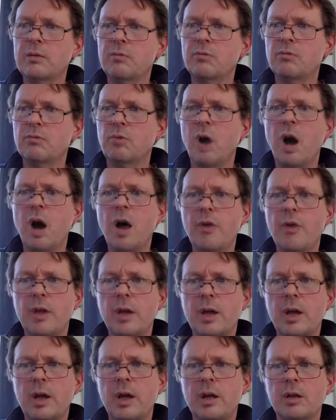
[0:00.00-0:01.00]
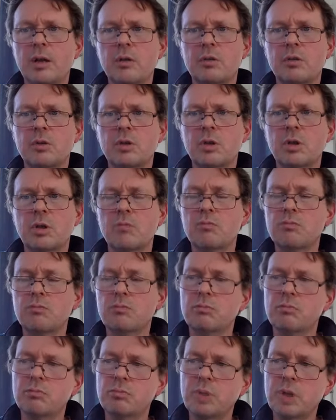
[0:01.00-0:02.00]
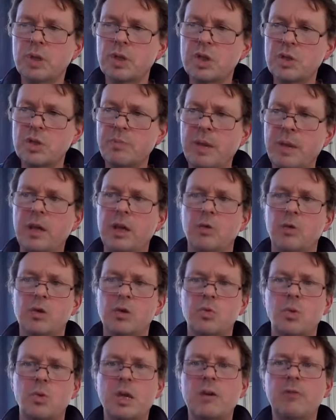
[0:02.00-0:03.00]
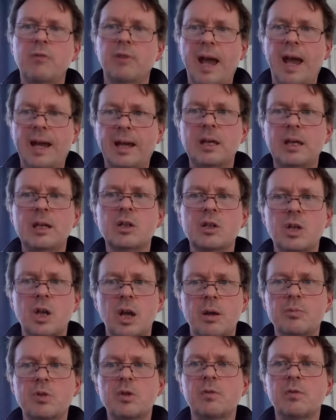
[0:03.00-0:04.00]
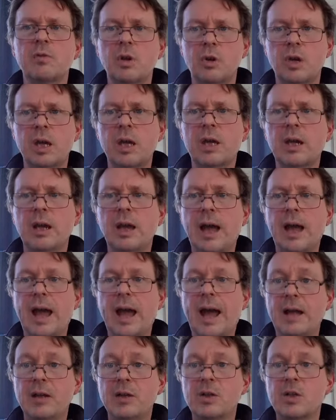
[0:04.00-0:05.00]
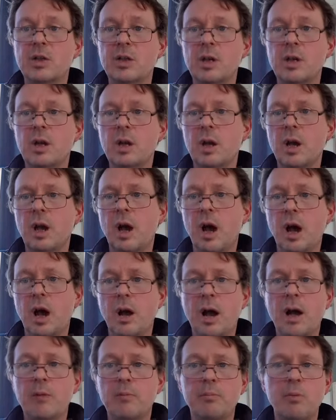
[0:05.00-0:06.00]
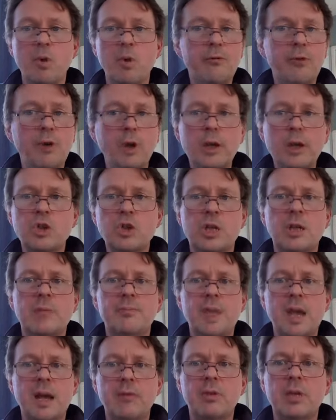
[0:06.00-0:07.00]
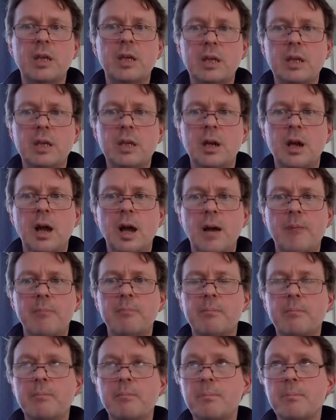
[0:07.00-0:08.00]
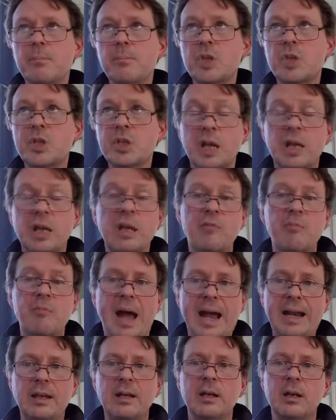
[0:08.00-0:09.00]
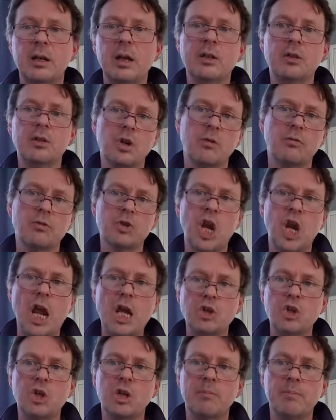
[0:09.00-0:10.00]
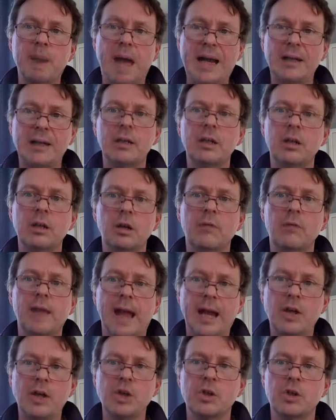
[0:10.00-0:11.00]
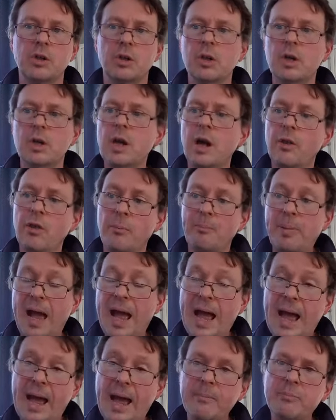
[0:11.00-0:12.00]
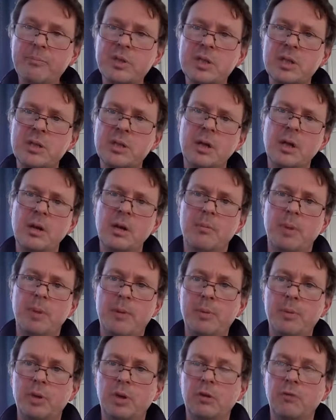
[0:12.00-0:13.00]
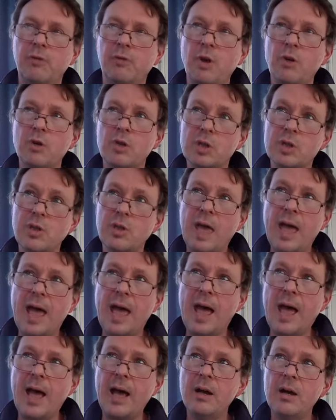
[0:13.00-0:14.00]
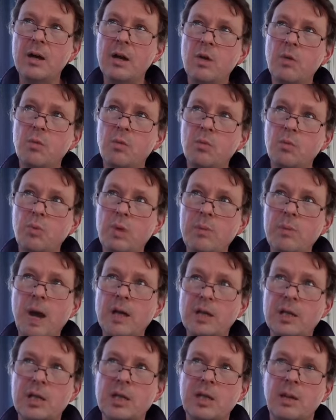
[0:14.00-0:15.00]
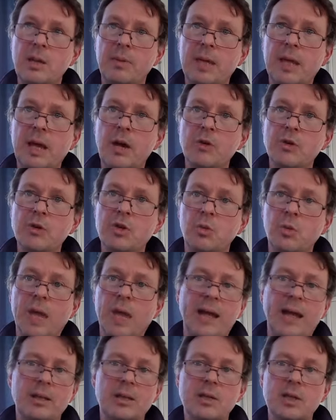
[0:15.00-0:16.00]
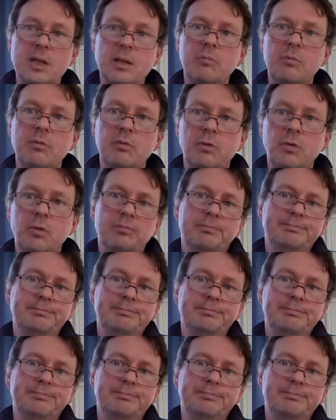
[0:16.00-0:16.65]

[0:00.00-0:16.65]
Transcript: rather conspicuous weak flank in terms of looking at morphology, at the study of pattern and of changing pattern of action, and that perhaps by putting the focus there, we might see something else that we hadn't seen before.